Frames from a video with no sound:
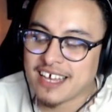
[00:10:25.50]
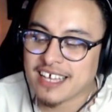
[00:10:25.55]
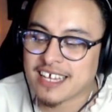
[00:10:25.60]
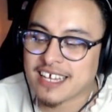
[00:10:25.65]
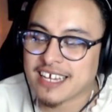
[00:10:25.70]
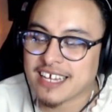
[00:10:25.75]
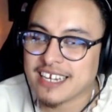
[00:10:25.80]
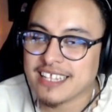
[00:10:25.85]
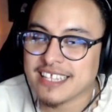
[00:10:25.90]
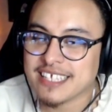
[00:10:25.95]
it
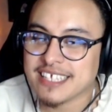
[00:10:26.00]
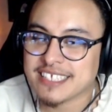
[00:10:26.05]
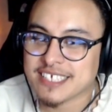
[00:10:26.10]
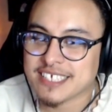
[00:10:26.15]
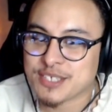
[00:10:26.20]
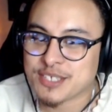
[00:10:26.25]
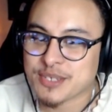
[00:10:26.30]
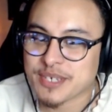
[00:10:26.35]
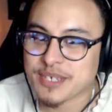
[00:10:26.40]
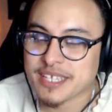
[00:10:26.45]
kind of leads
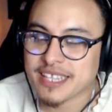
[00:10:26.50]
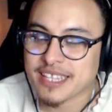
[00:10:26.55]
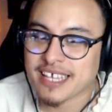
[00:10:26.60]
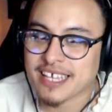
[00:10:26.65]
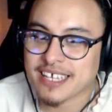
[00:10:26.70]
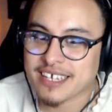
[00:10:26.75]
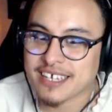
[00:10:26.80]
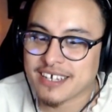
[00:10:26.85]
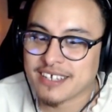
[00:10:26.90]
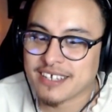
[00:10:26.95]
into it,
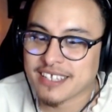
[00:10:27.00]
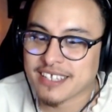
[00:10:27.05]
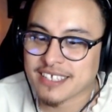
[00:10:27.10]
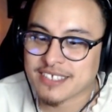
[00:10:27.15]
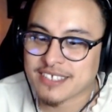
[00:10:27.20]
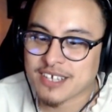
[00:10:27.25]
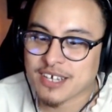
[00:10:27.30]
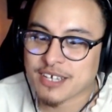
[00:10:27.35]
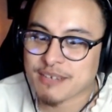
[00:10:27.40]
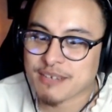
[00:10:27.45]
like on
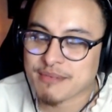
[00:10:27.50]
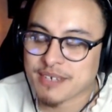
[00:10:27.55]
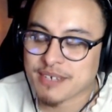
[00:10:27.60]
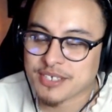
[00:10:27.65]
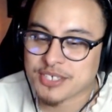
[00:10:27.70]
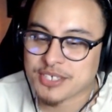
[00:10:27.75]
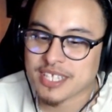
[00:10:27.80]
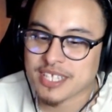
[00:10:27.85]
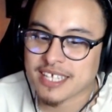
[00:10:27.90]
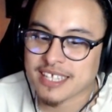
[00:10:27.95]
like talking
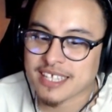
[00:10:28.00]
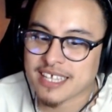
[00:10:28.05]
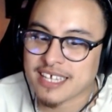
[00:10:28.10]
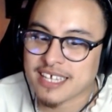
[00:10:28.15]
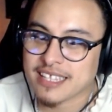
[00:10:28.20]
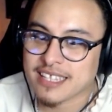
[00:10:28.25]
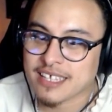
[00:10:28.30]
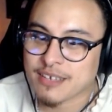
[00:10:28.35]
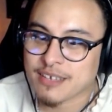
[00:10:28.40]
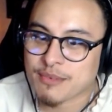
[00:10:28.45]
about shit like
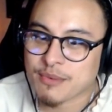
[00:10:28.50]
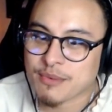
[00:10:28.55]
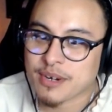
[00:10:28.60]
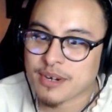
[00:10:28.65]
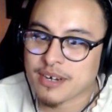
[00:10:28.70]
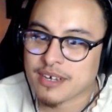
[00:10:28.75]
that, like where